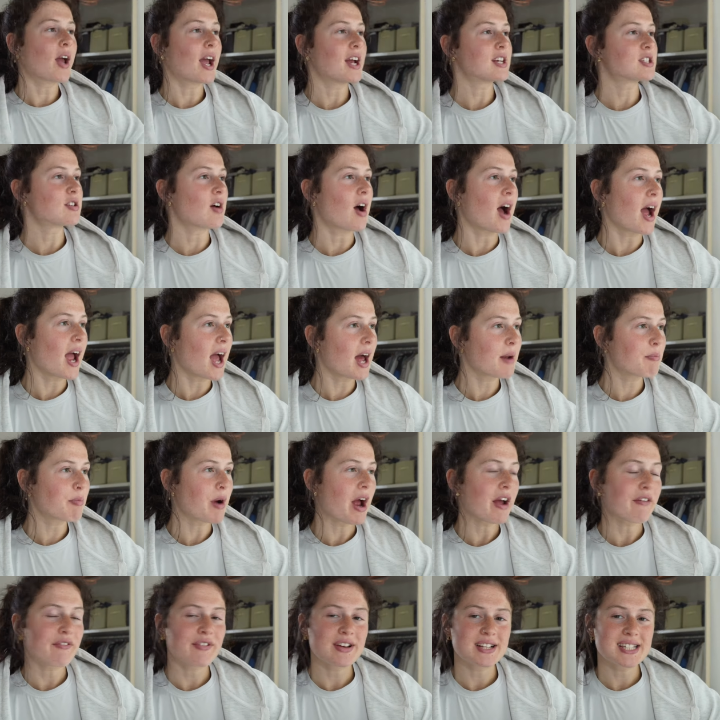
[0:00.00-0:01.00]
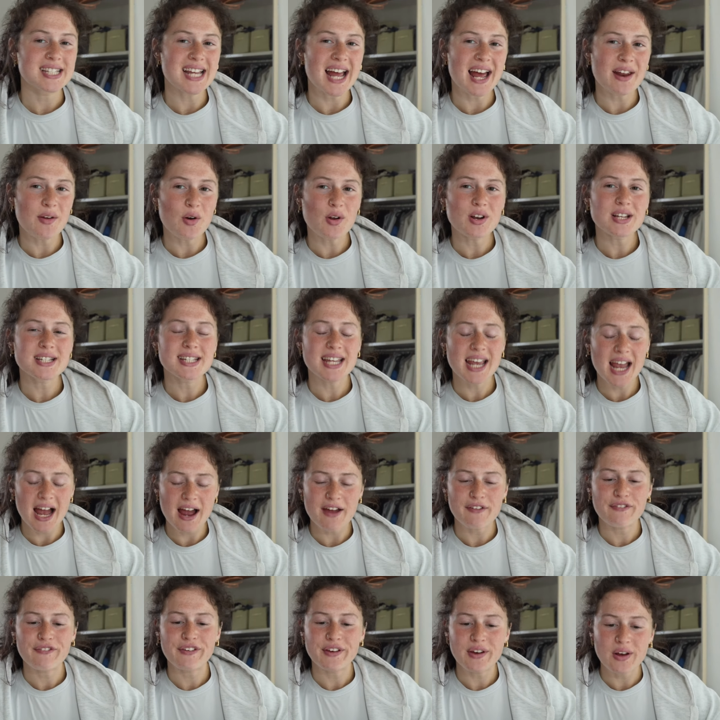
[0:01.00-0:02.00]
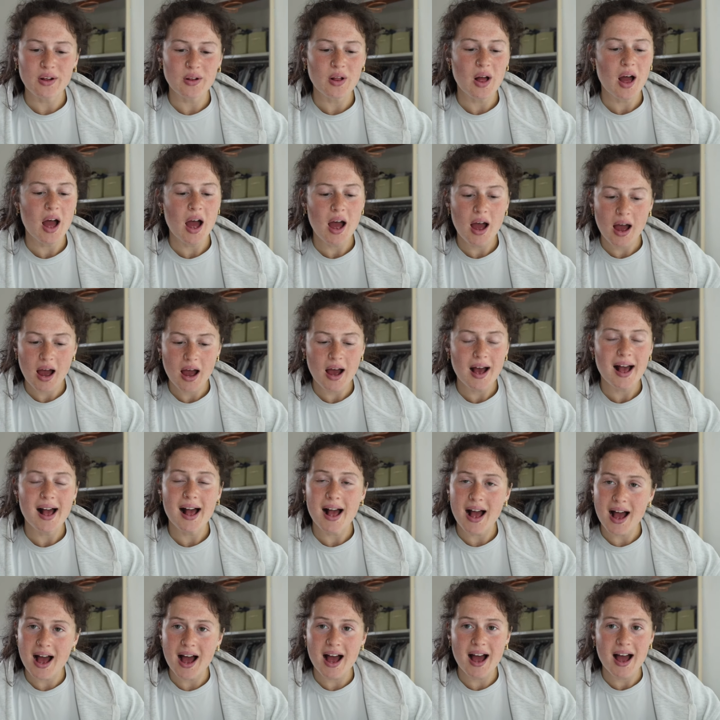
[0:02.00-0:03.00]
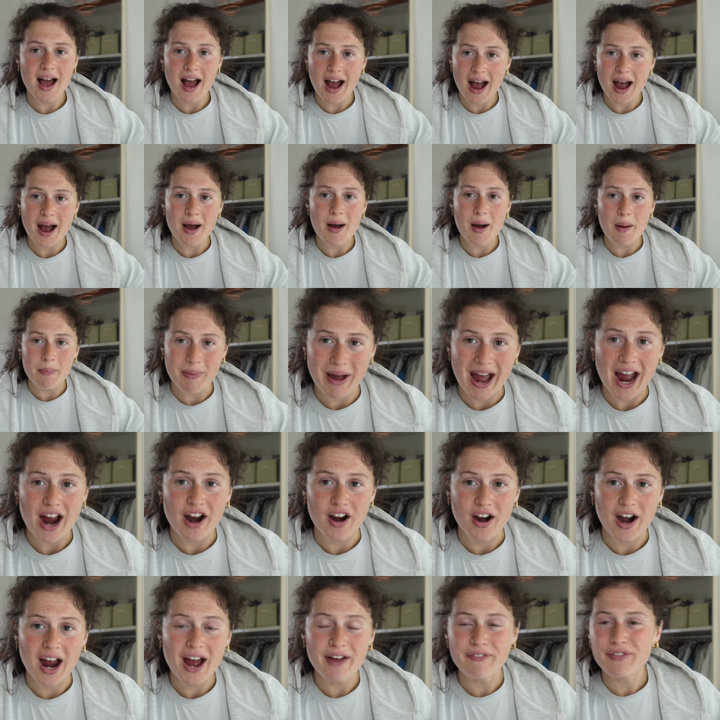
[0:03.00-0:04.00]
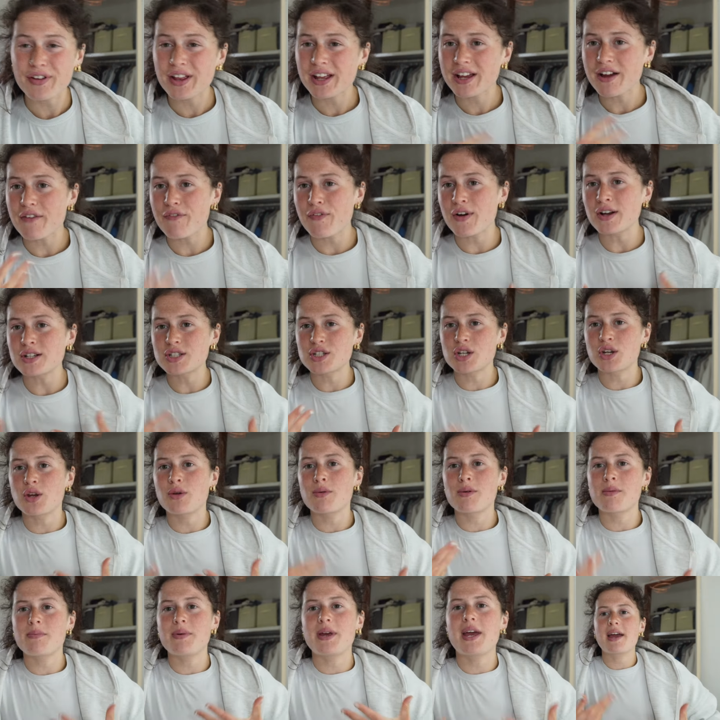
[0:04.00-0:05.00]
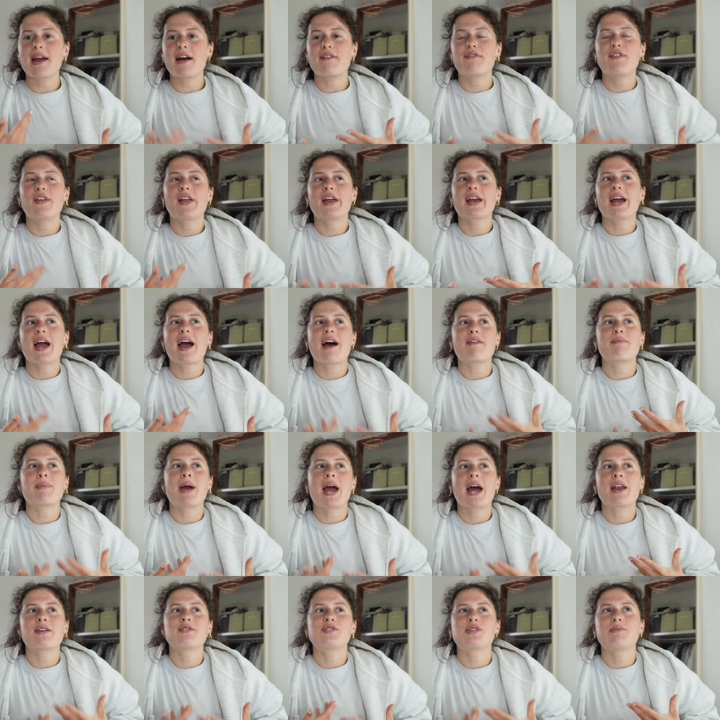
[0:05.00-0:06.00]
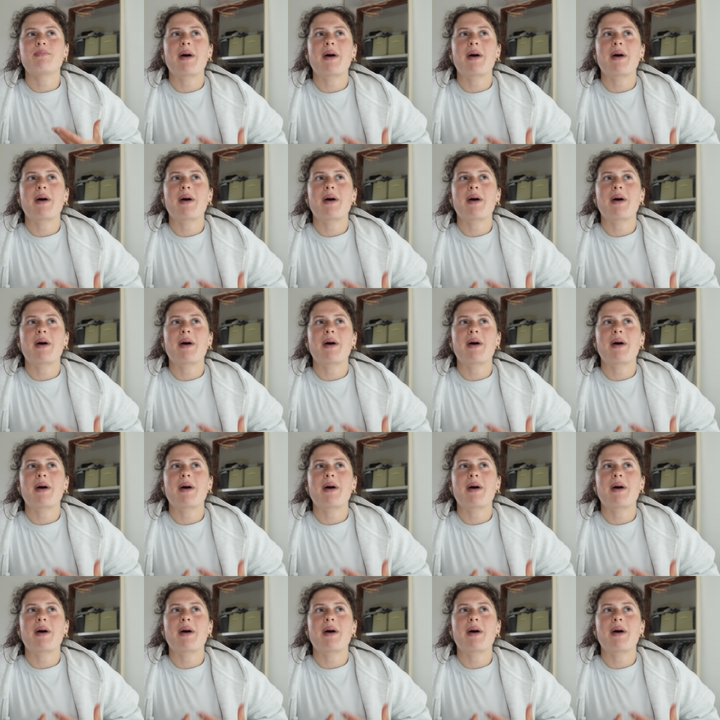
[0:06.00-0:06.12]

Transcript: Okay, so I had breakfast and honestly I feel better. I feel like a functioning human being. I feel like I have my energy